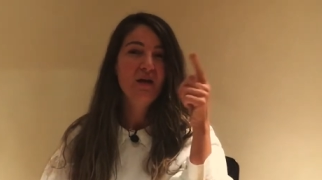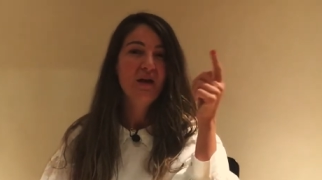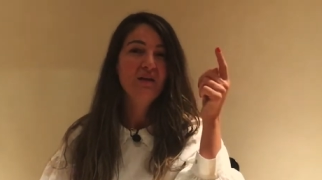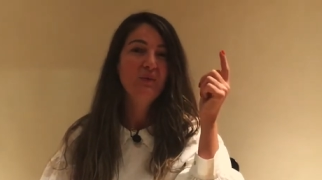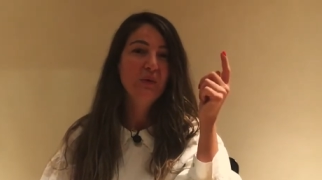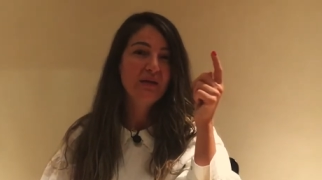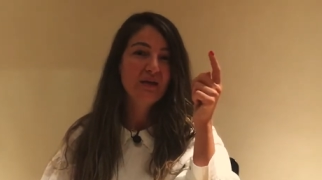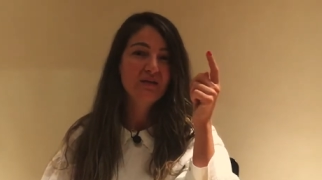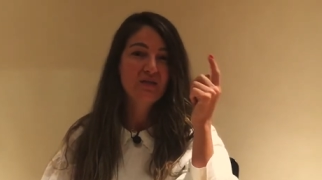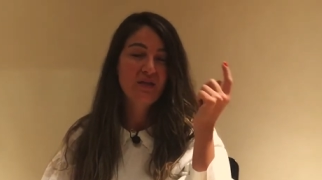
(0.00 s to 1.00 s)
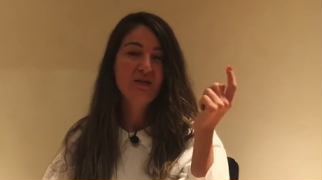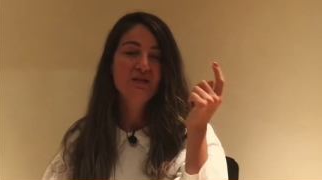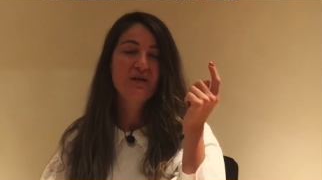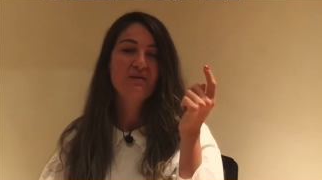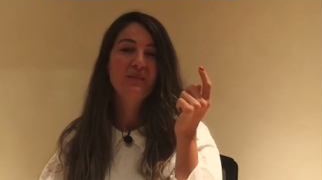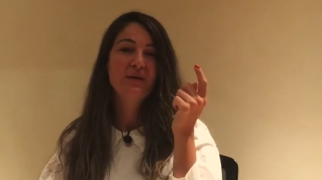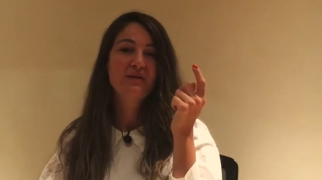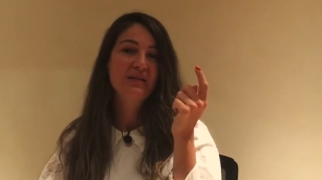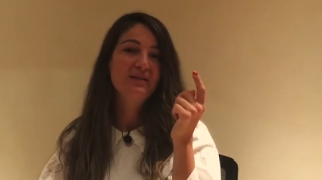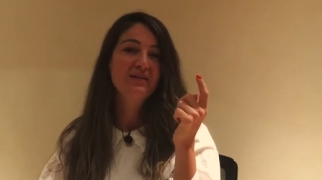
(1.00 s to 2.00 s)
and we can't change their
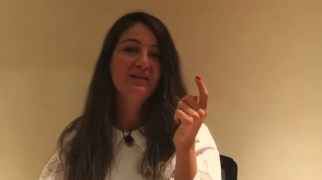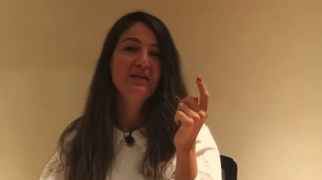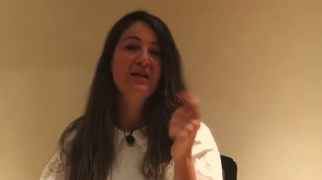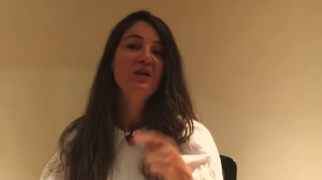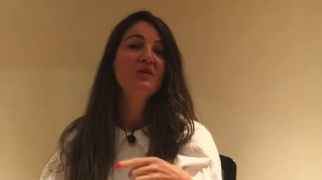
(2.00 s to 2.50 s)
mind easily.